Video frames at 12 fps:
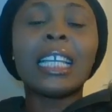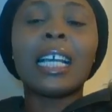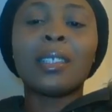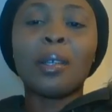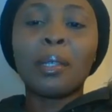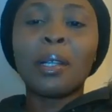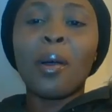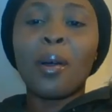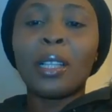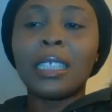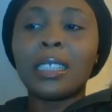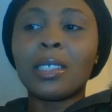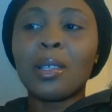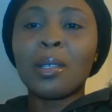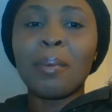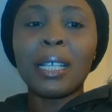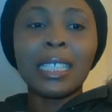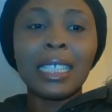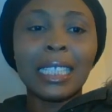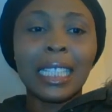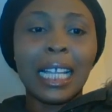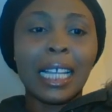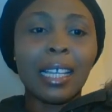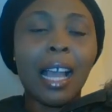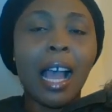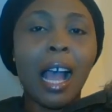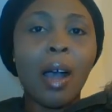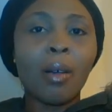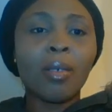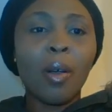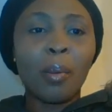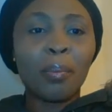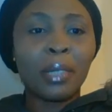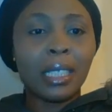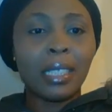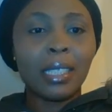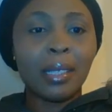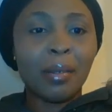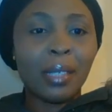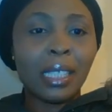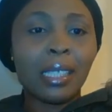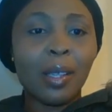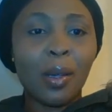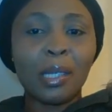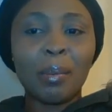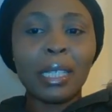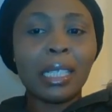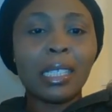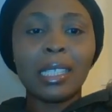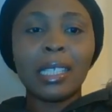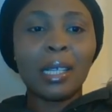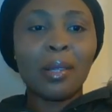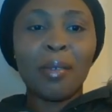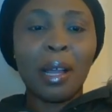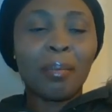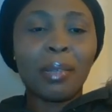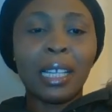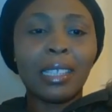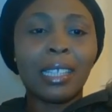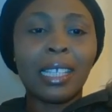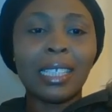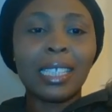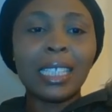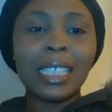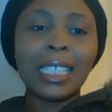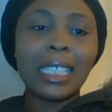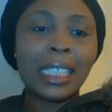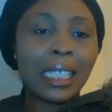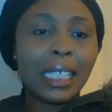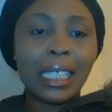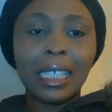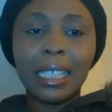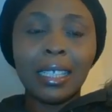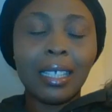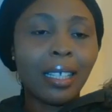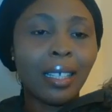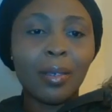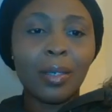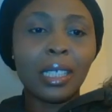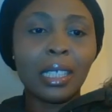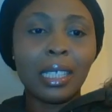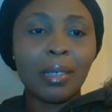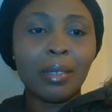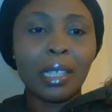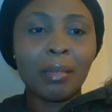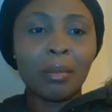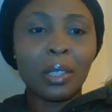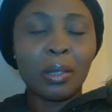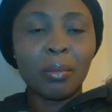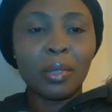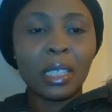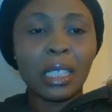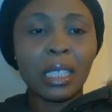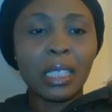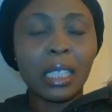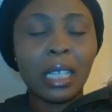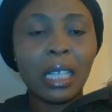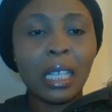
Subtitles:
Yeah, Dublin College. So the person is like, how competitive is it? Because the person is thinking of applying, but is it easy? What do you think of the admission process?